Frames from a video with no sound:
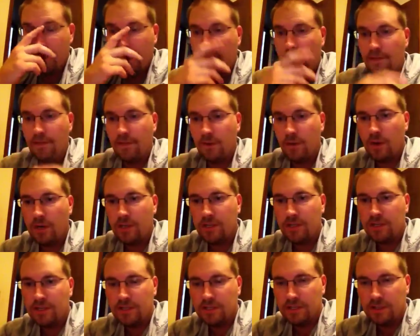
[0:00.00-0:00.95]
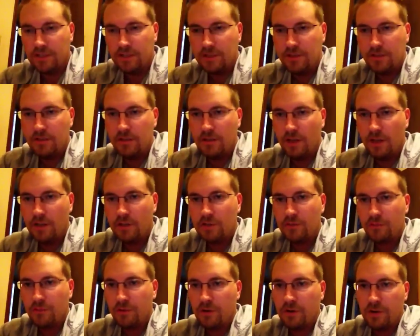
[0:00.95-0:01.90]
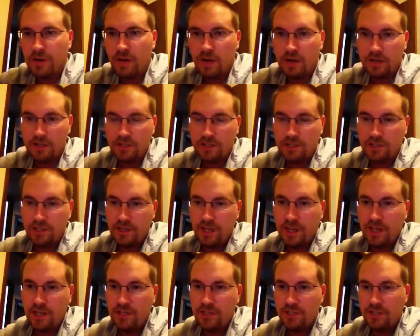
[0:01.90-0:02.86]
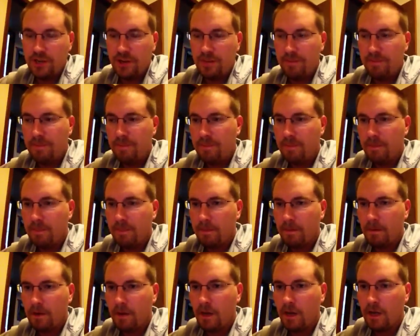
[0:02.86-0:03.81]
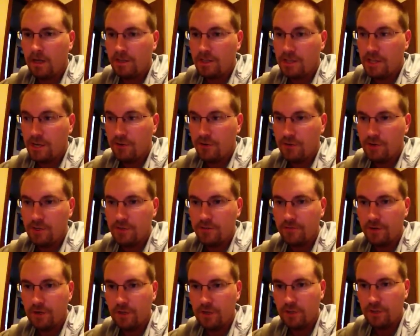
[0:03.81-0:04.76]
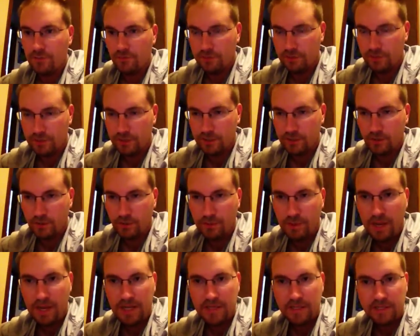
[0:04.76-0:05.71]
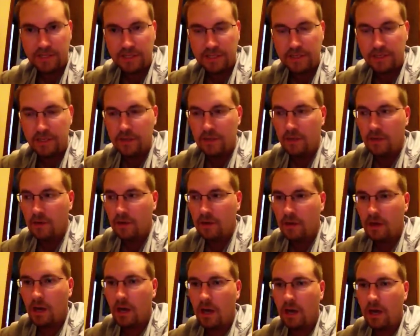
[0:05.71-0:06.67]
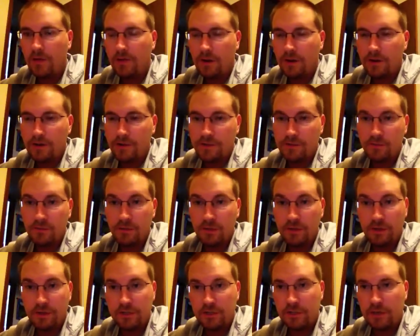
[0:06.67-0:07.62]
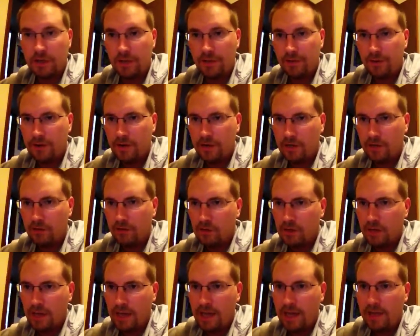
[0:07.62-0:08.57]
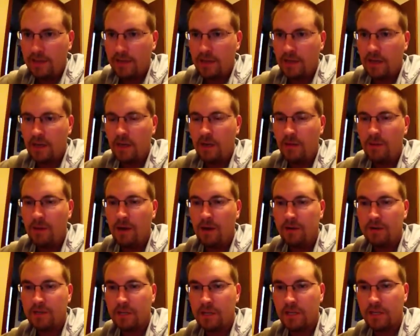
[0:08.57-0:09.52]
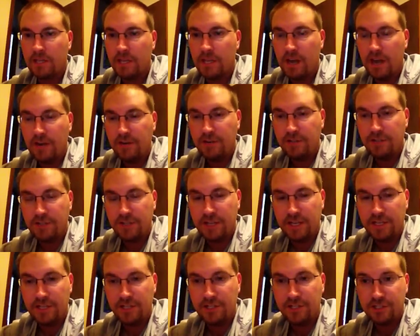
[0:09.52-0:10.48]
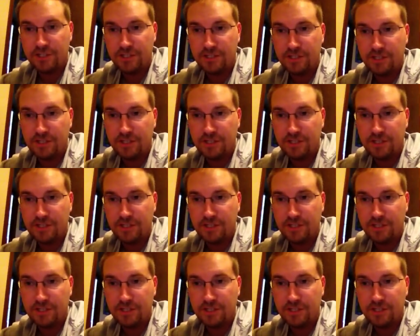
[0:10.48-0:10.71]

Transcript: And the question is Does pre-oxygenation uh, decrease functional residual capacity? Uh, there is some literature out there you can look at uh, about uh, denitrogenation,